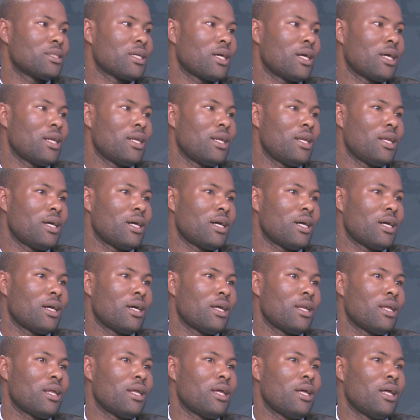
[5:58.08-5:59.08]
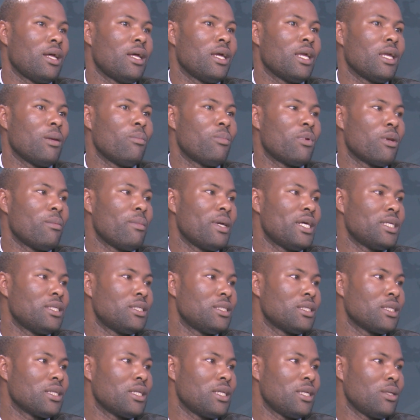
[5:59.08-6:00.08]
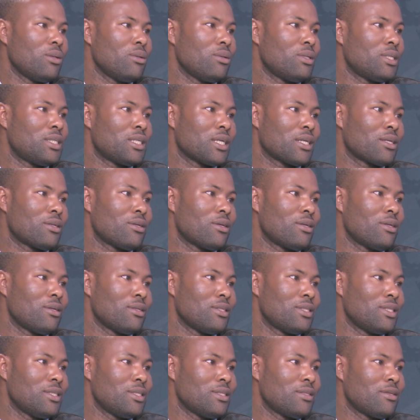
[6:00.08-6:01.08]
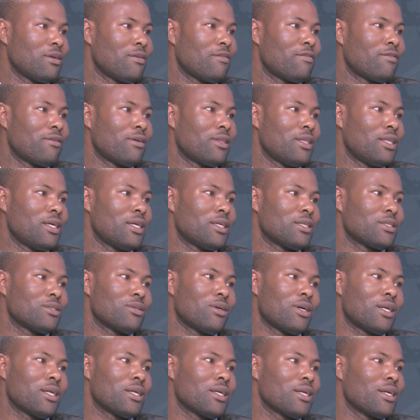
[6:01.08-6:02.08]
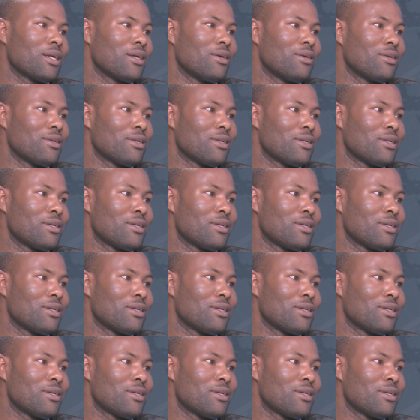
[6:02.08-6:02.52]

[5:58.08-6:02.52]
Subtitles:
and implementing new technologies for the Soaring Eagle